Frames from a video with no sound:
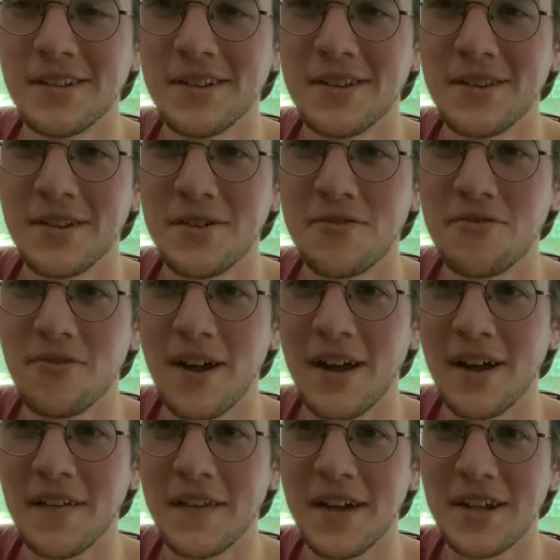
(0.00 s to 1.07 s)
third
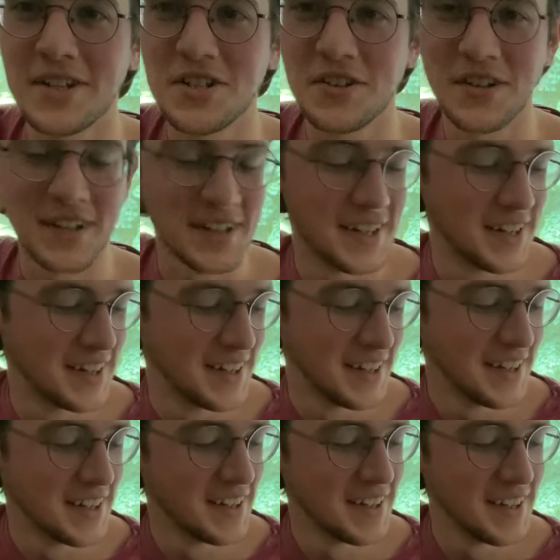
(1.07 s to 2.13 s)
fret on the A string,
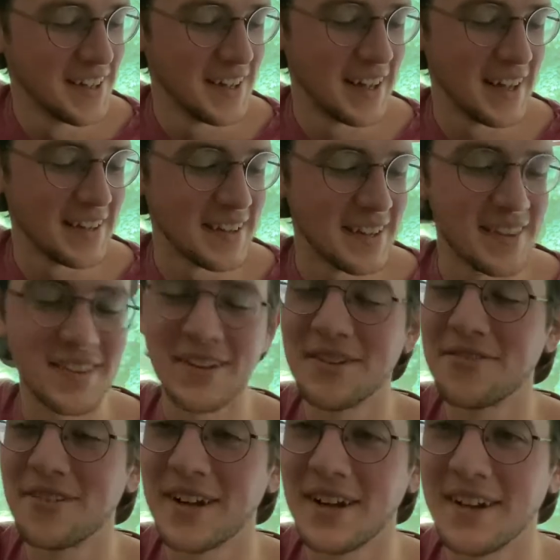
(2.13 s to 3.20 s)
and then third
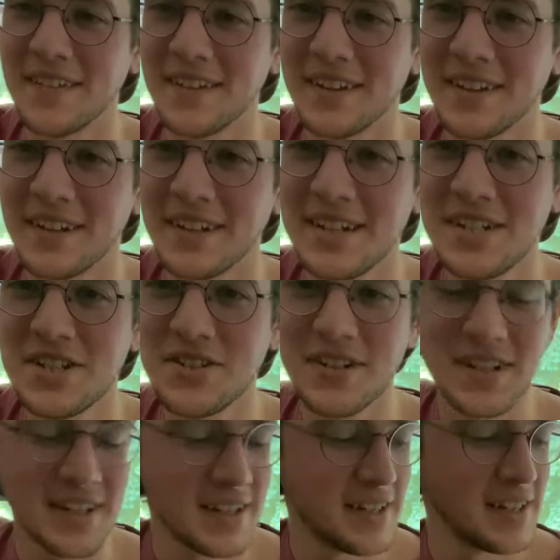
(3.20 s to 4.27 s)
fret on the E
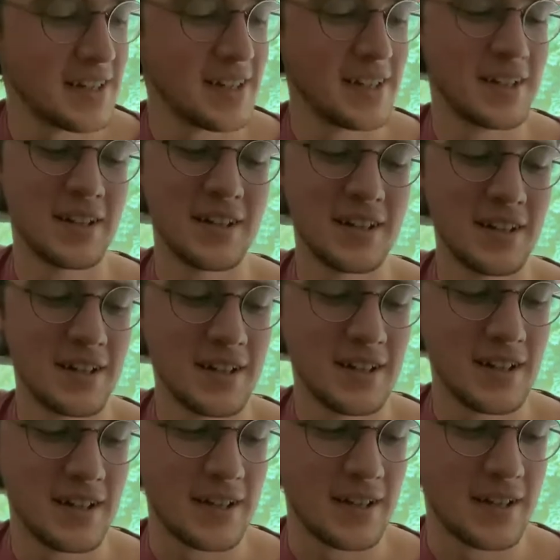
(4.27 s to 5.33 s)
string,
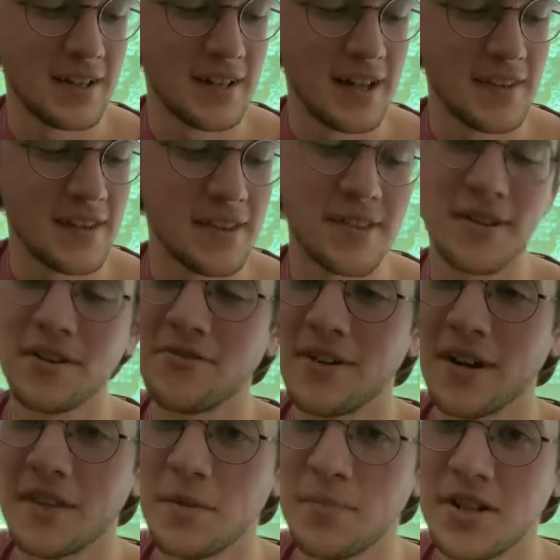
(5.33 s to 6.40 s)
and then third
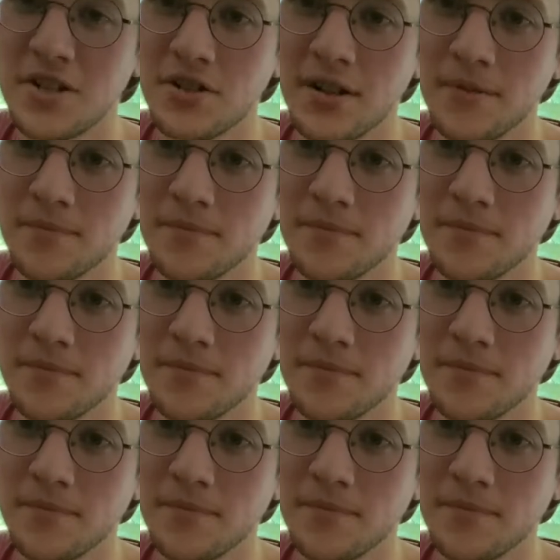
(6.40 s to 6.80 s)
fret on the B string.